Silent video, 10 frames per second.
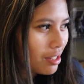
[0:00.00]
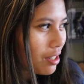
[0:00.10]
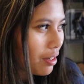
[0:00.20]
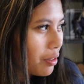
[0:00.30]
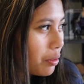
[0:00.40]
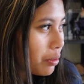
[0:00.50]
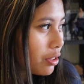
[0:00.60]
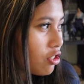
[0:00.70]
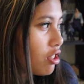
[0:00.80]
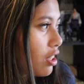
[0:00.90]
So
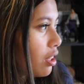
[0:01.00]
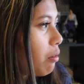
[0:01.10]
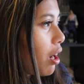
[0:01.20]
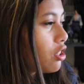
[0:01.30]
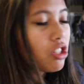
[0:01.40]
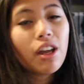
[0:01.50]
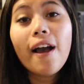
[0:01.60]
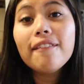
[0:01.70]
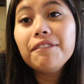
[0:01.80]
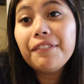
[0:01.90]
we're just gonna watch
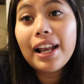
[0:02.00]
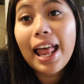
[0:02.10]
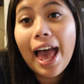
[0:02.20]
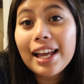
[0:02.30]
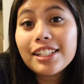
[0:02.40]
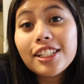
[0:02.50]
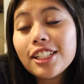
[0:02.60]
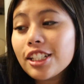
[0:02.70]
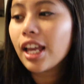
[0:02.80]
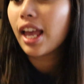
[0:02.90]

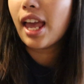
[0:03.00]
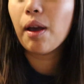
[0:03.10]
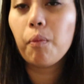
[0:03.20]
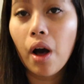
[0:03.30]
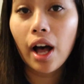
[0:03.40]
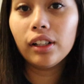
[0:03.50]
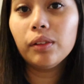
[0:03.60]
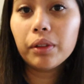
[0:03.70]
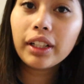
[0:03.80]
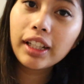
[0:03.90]
Flash
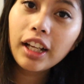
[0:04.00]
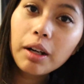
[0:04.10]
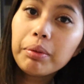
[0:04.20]
while we're eating our